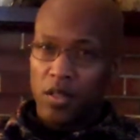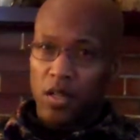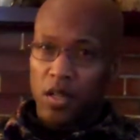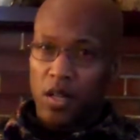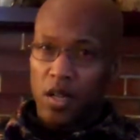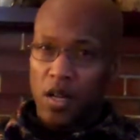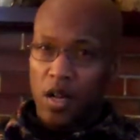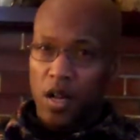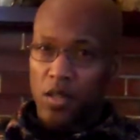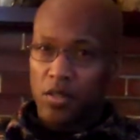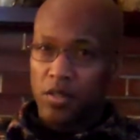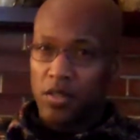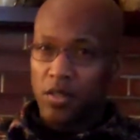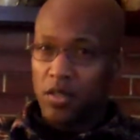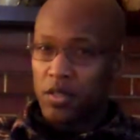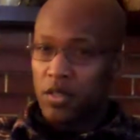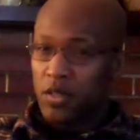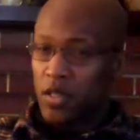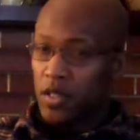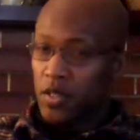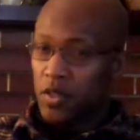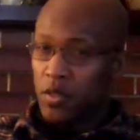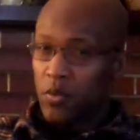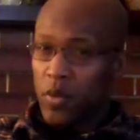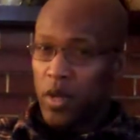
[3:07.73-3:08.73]
hostage
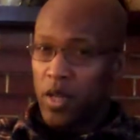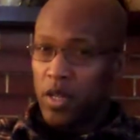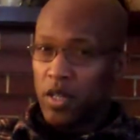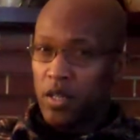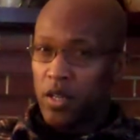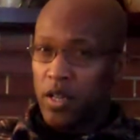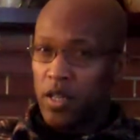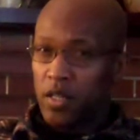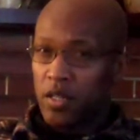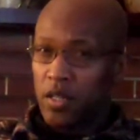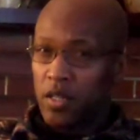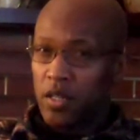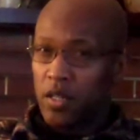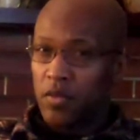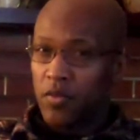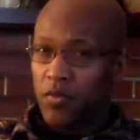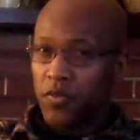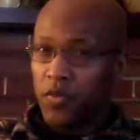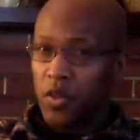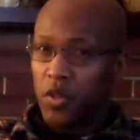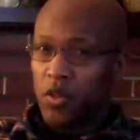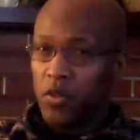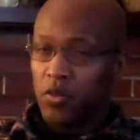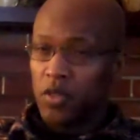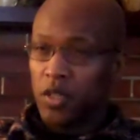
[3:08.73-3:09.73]
situation as it
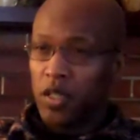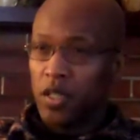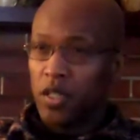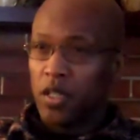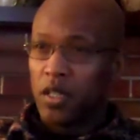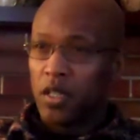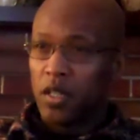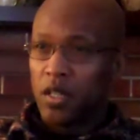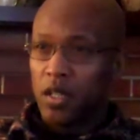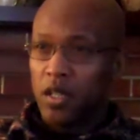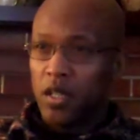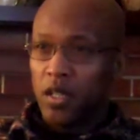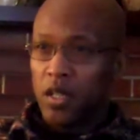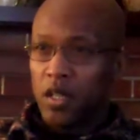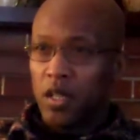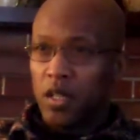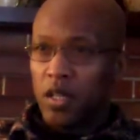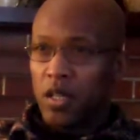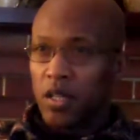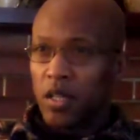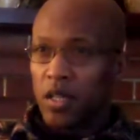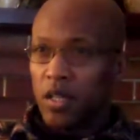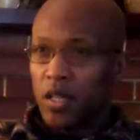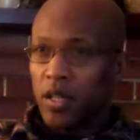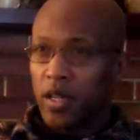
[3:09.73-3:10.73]
unfolded.
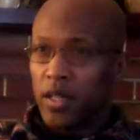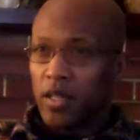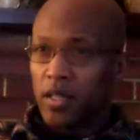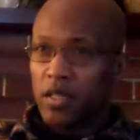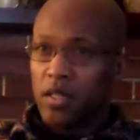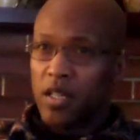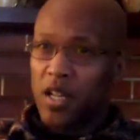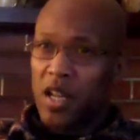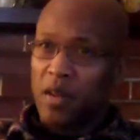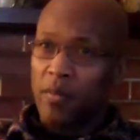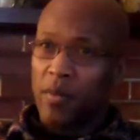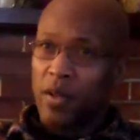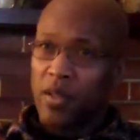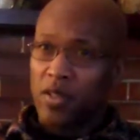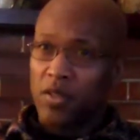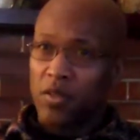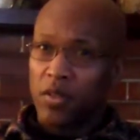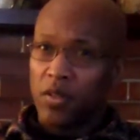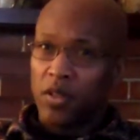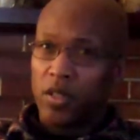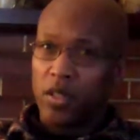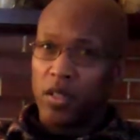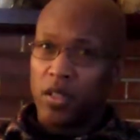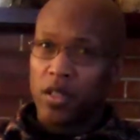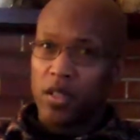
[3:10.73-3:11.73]
At the time, I
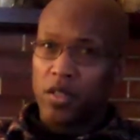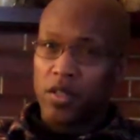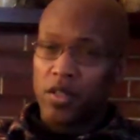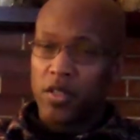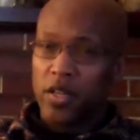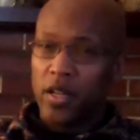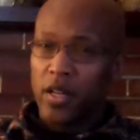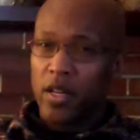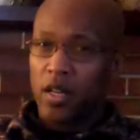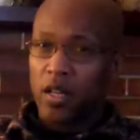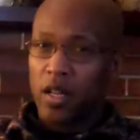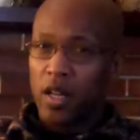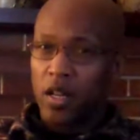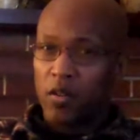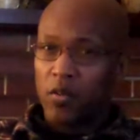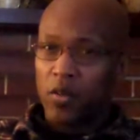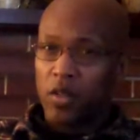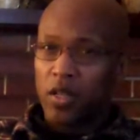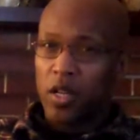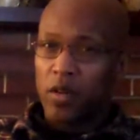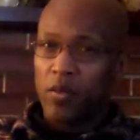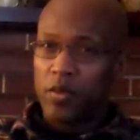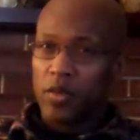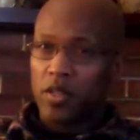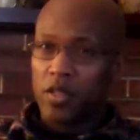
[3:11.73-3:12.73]
didn't understand a lot of what
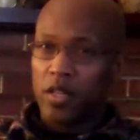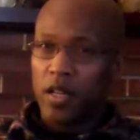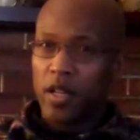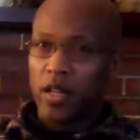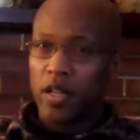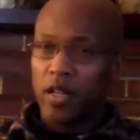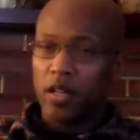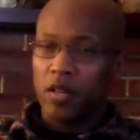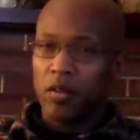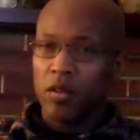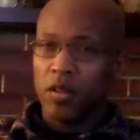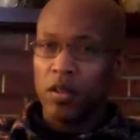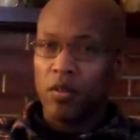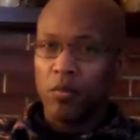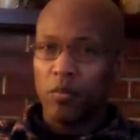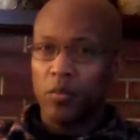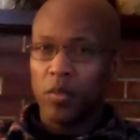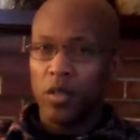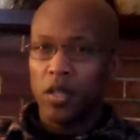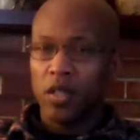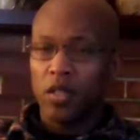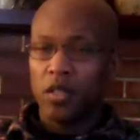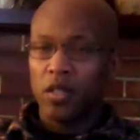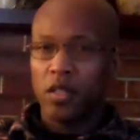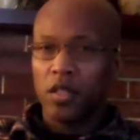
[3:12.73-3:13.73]
they were saying,
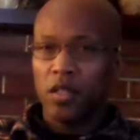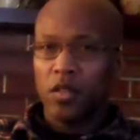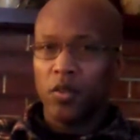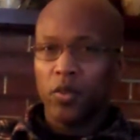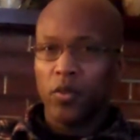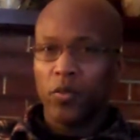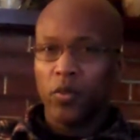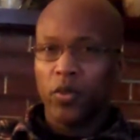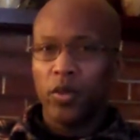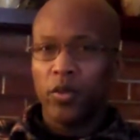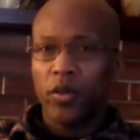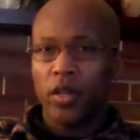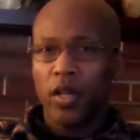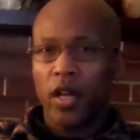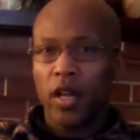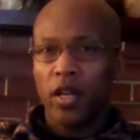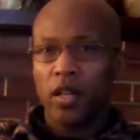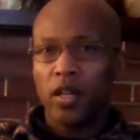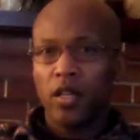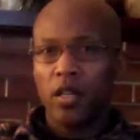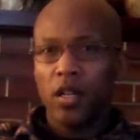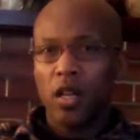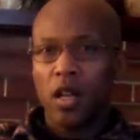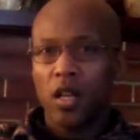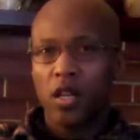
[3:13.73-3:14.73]
but we
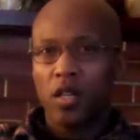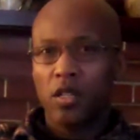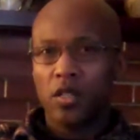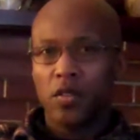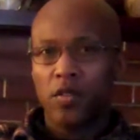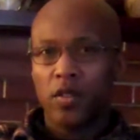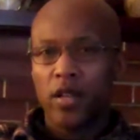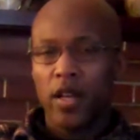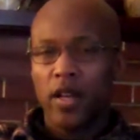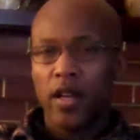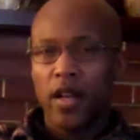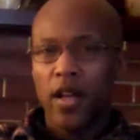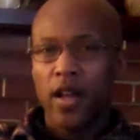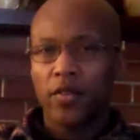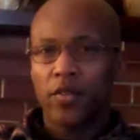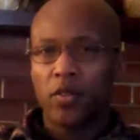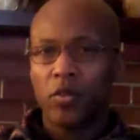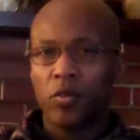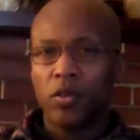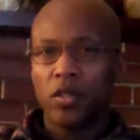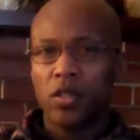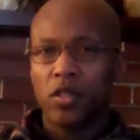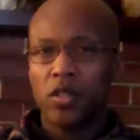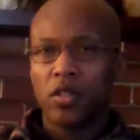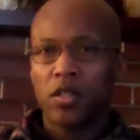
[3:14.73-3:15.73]
got knowledge of that
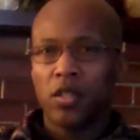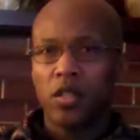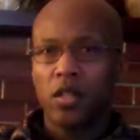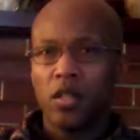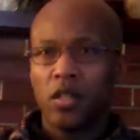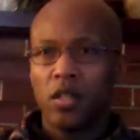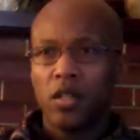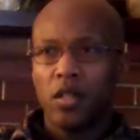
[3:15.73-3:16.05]
afterwards.